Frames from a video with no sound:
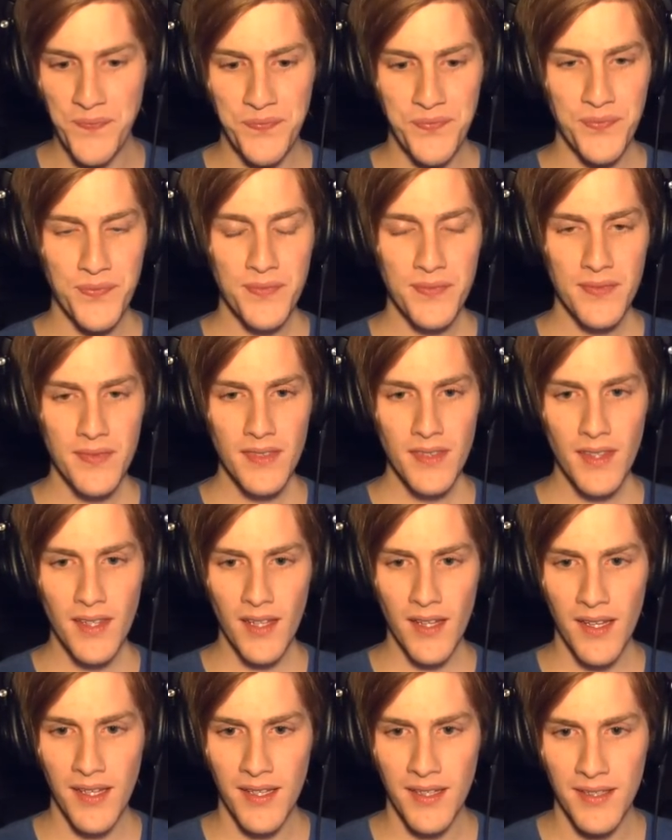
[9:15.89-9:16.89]
Make sure the
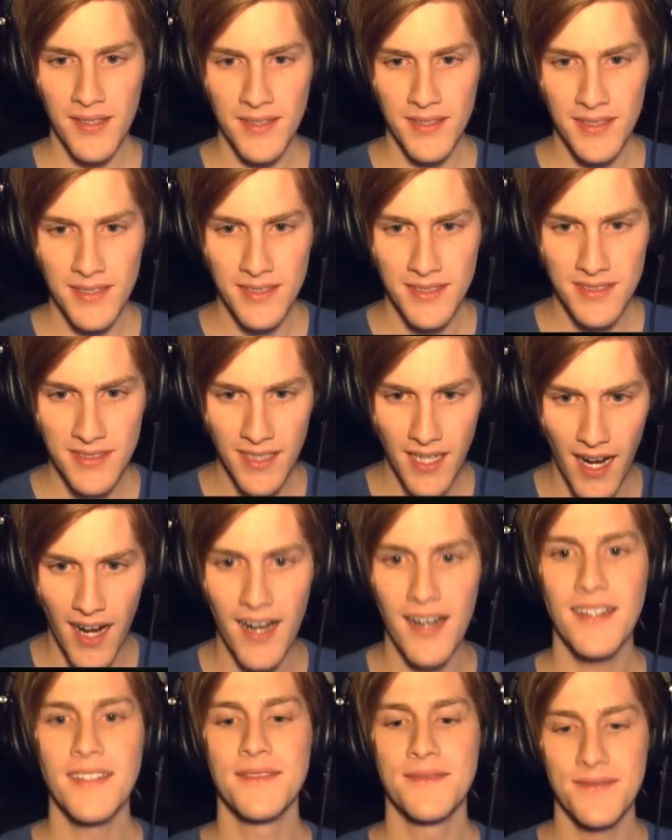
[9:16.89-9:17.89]
sound is right this time. I
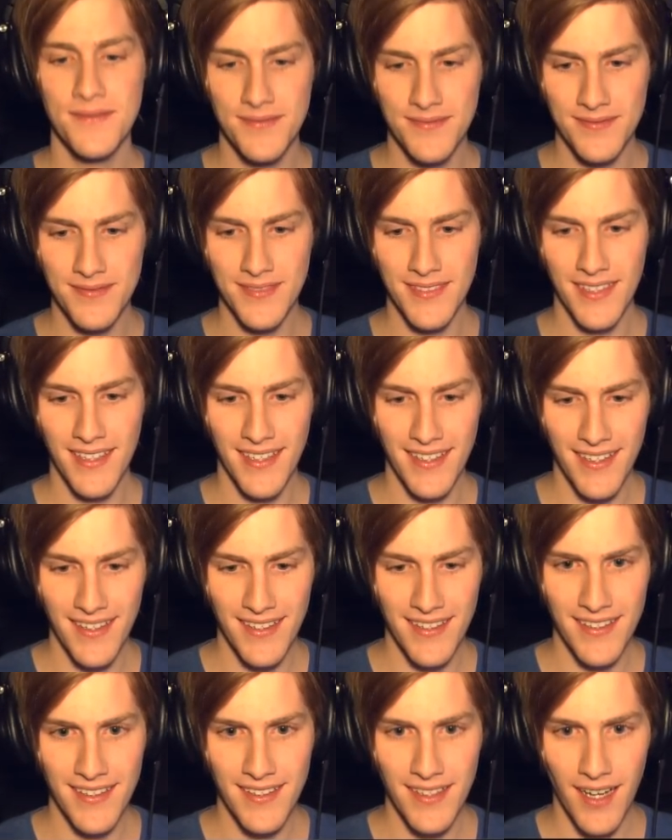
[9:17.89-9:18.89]
don't want a repeat of
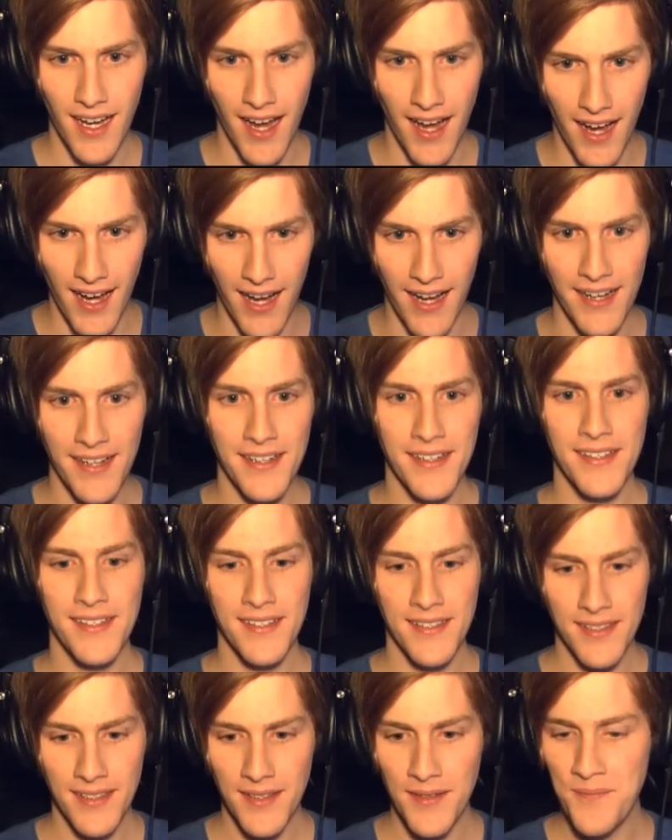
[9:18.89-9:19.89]
Amarillo. Uh huh. That was
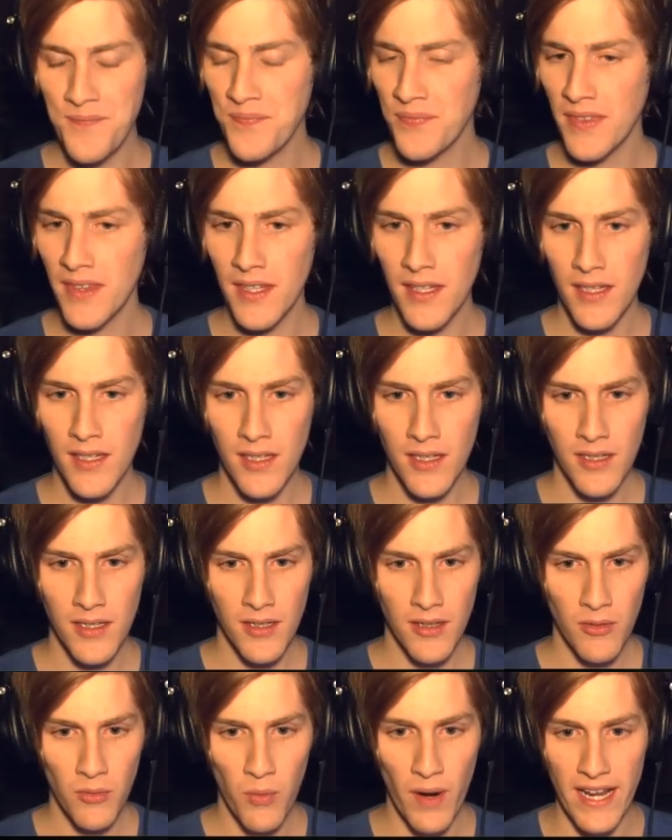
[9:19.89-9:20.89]
two fucking years
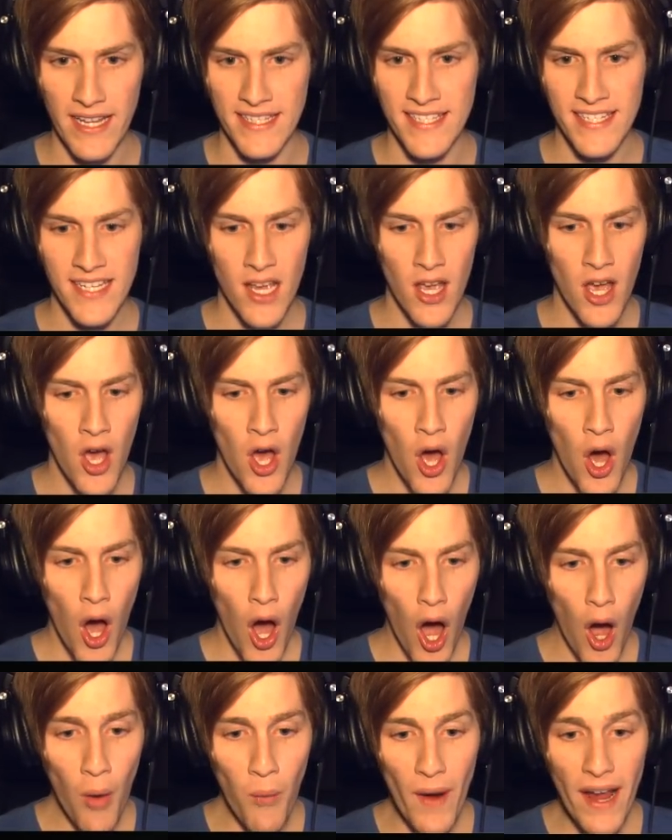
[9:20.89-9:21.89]
ago. I don't do A D R.
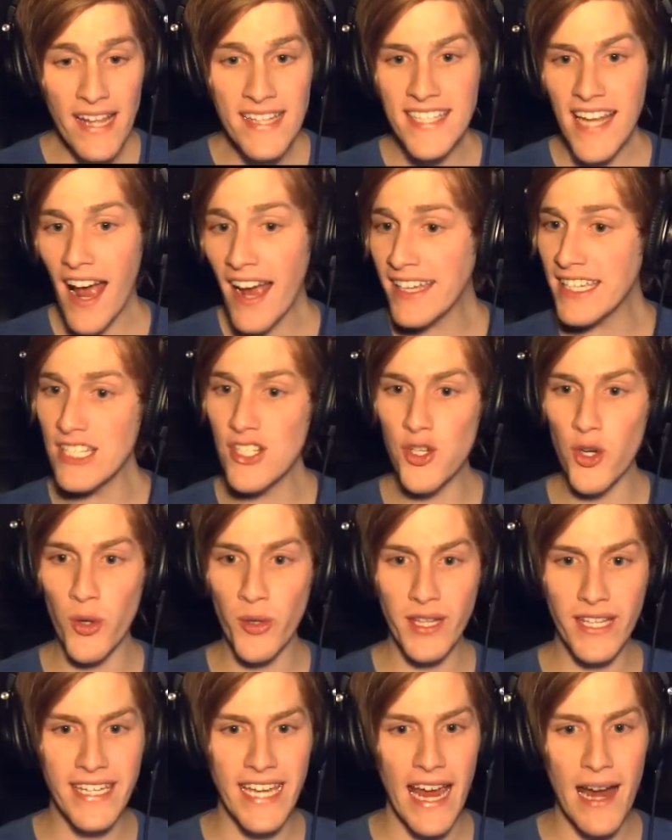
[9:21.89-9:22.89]
Oh wait, I
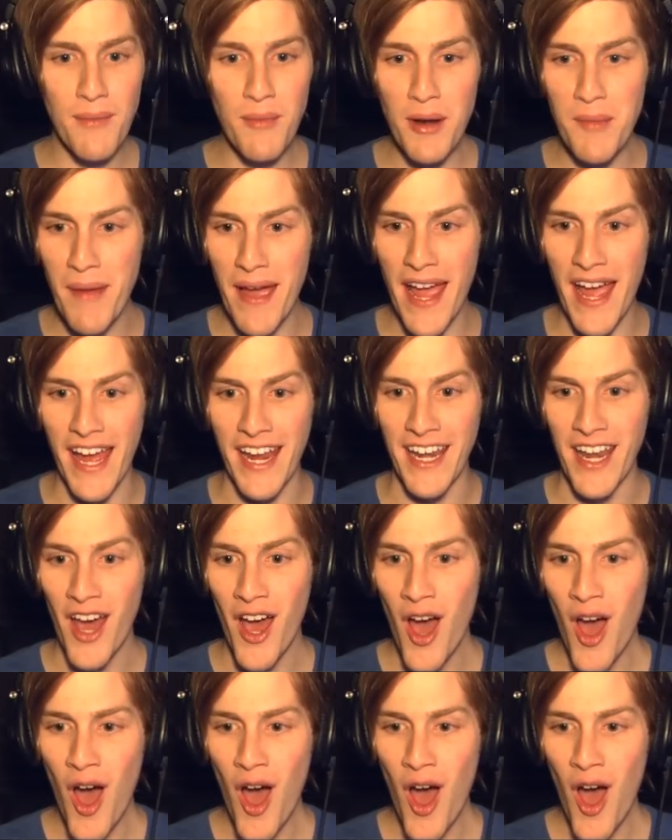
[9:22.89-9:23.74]
control the cameraman.